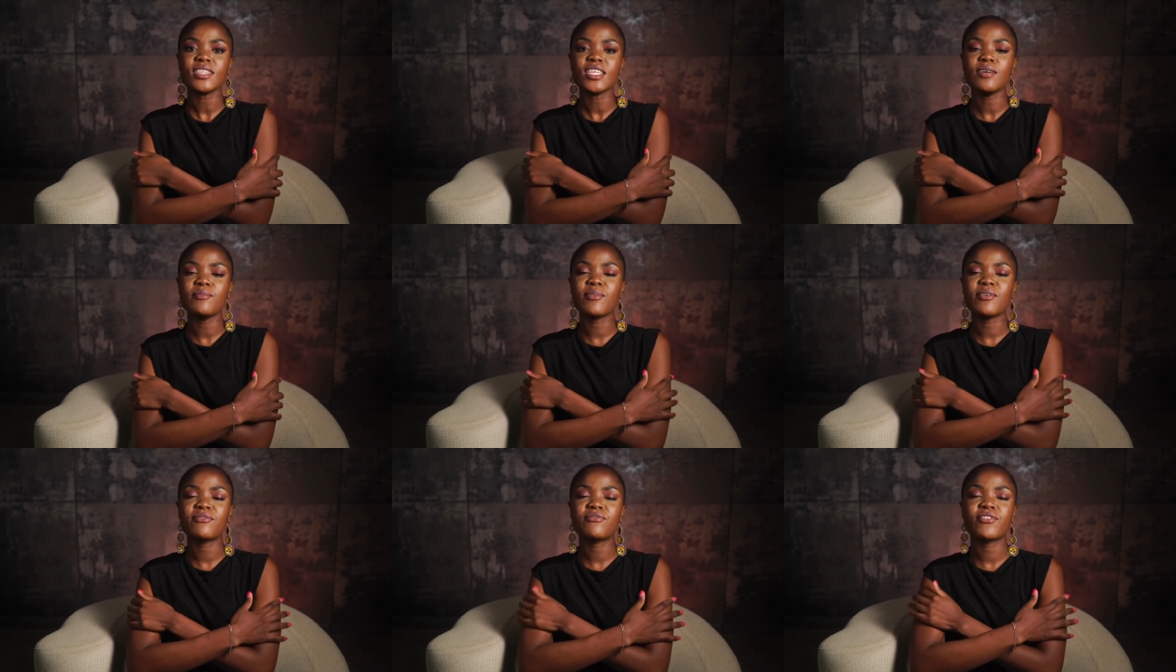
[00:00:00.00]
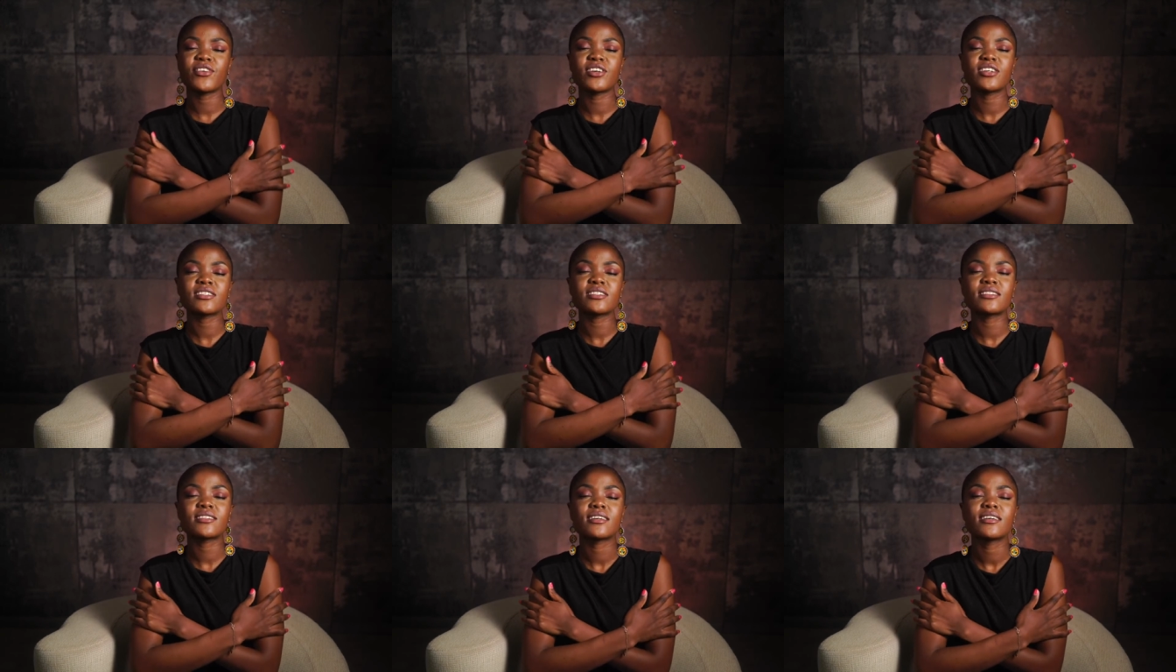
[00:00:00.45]
But
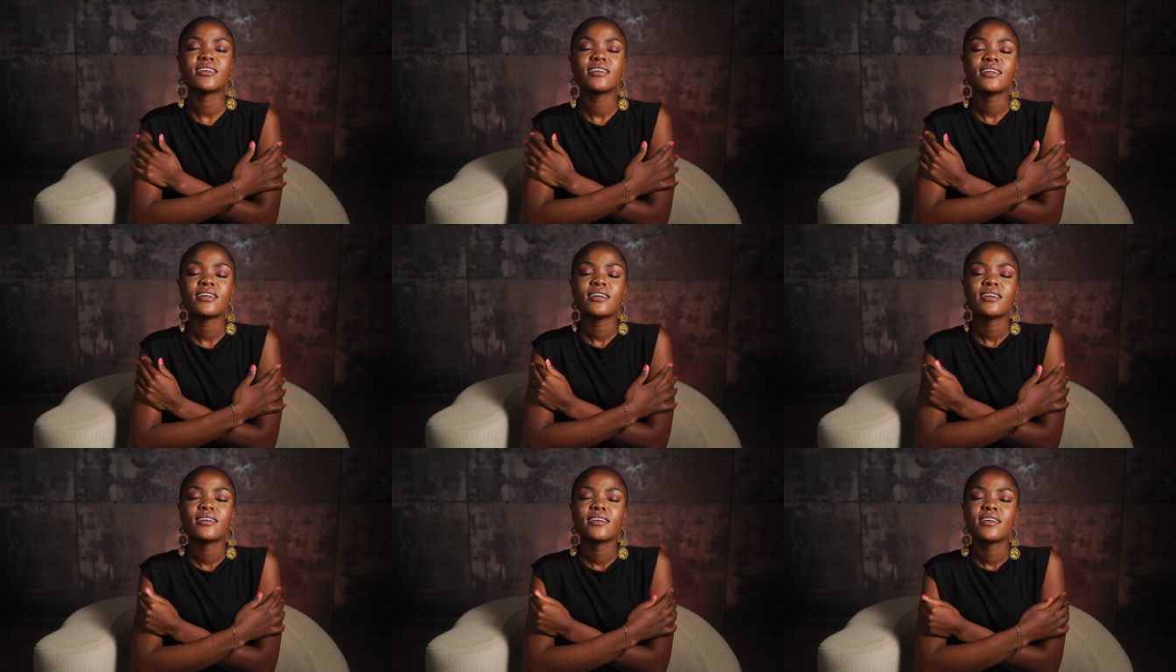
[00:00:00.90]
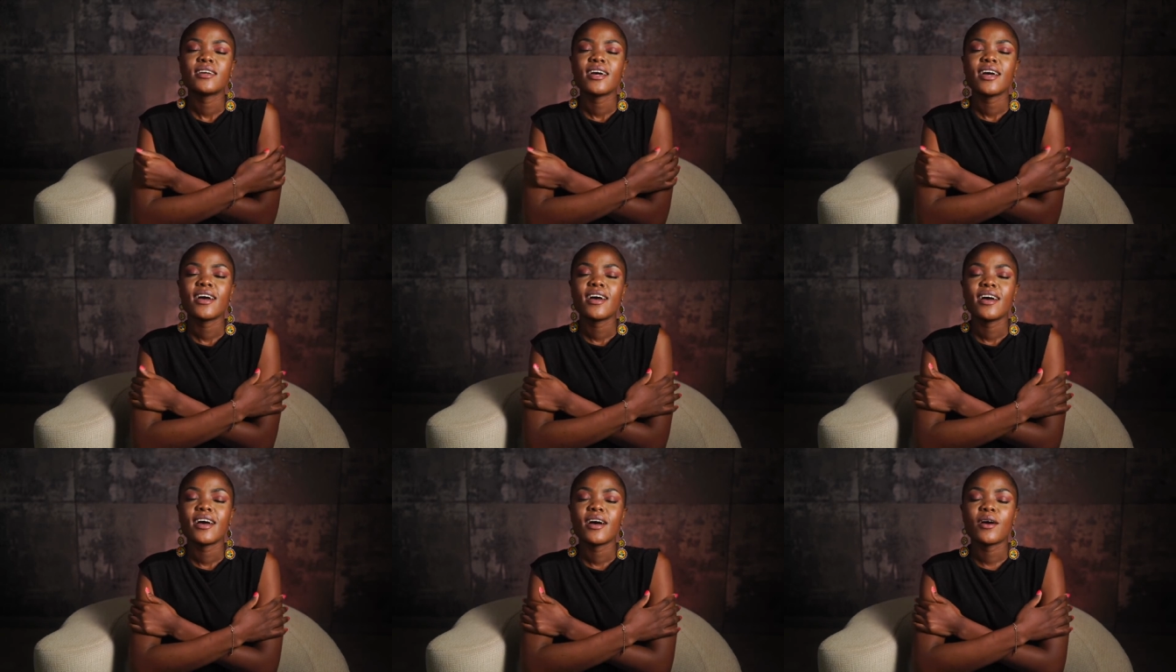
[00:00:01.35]
first,
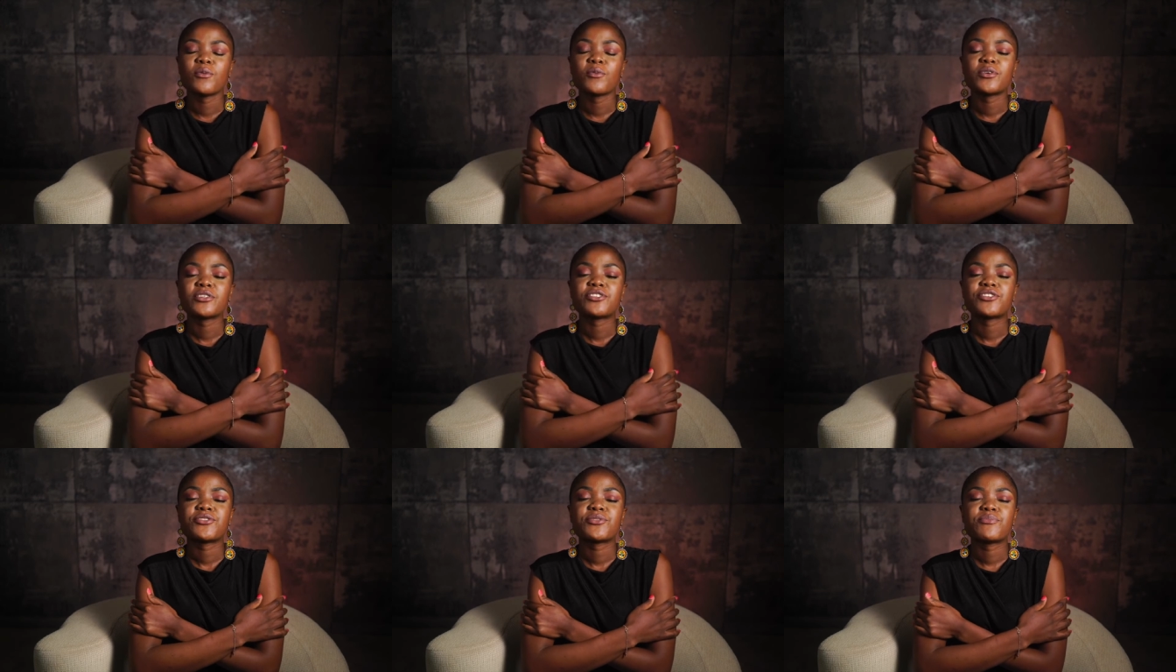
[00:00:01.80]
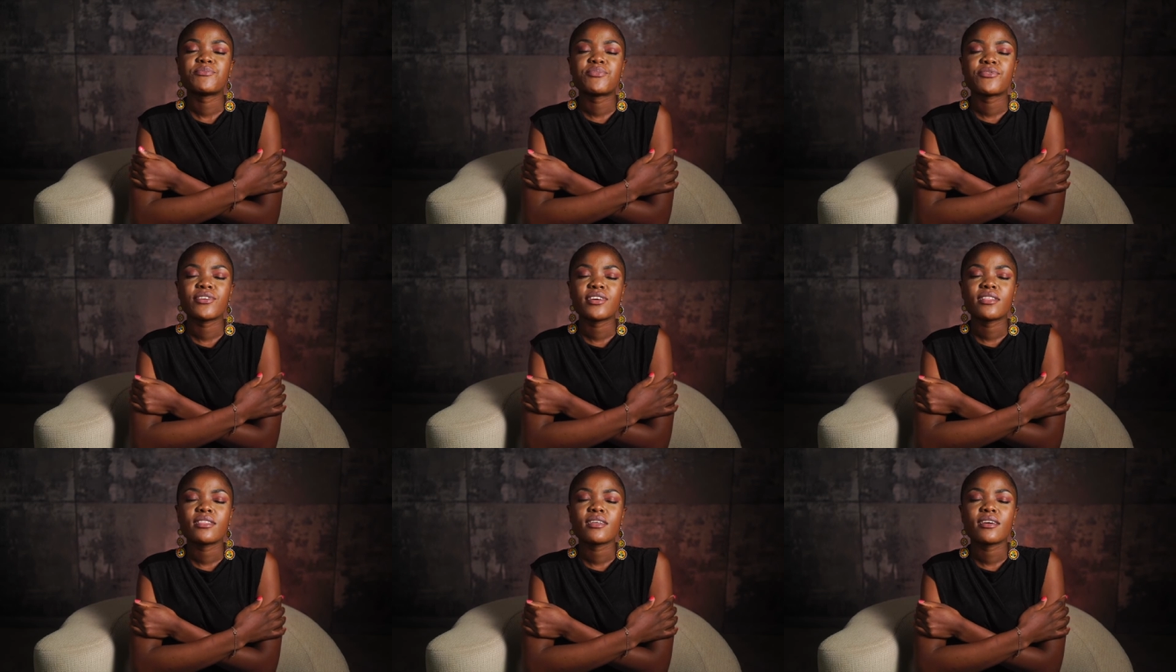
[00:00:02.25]
I want you to
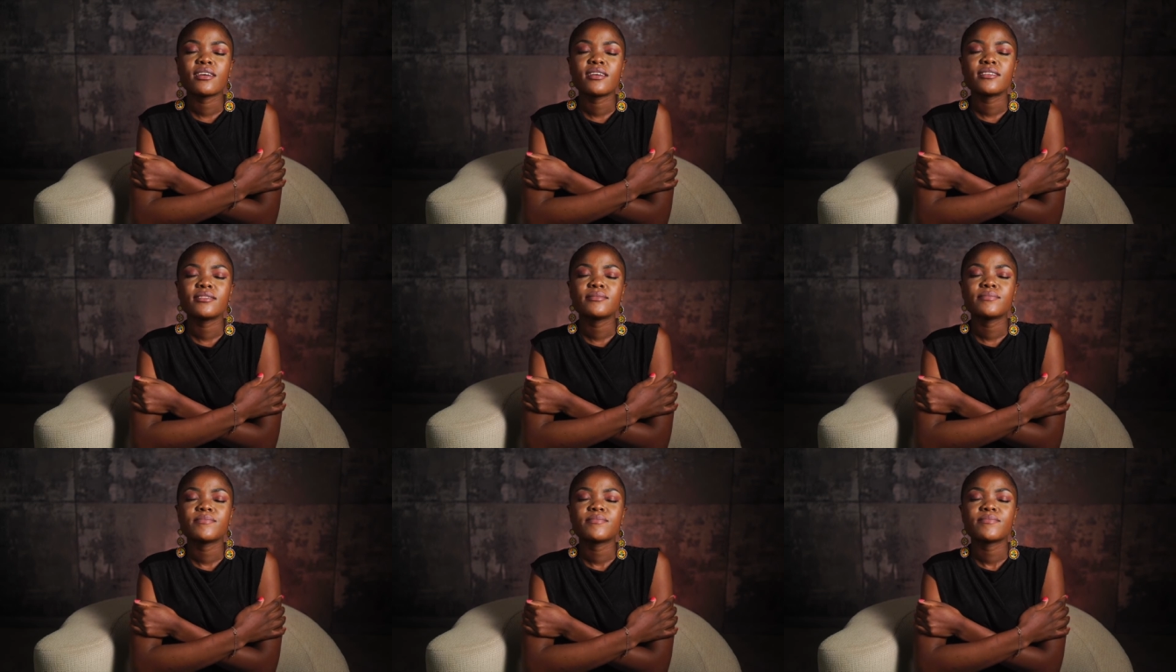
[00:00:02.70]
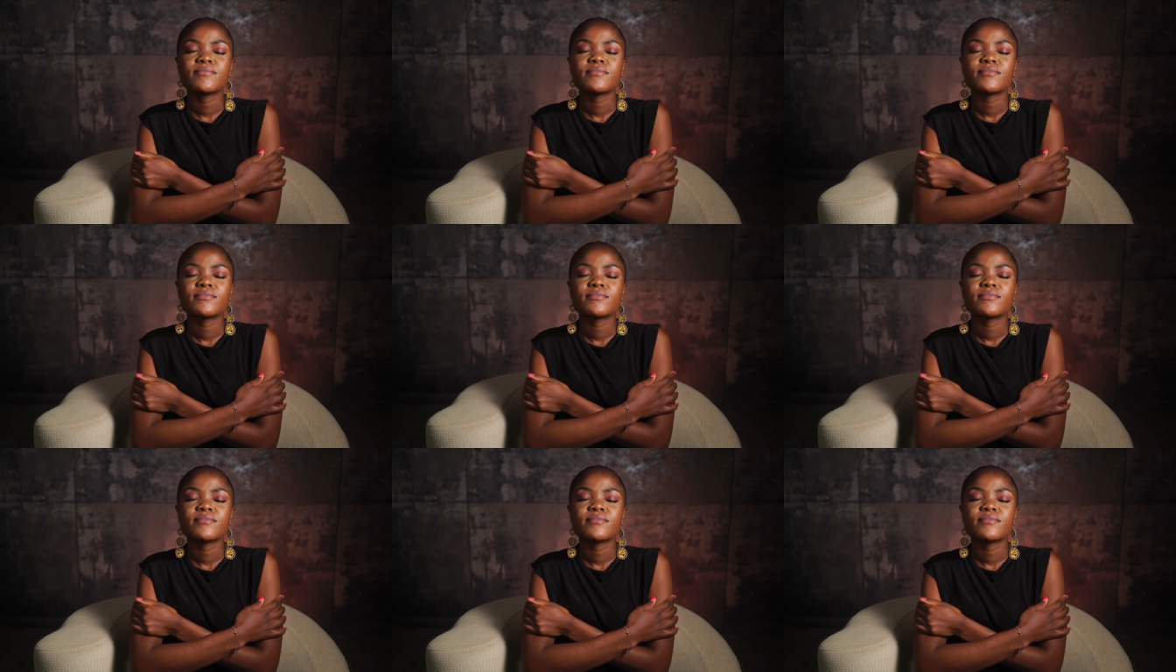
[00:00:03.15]
breathe in.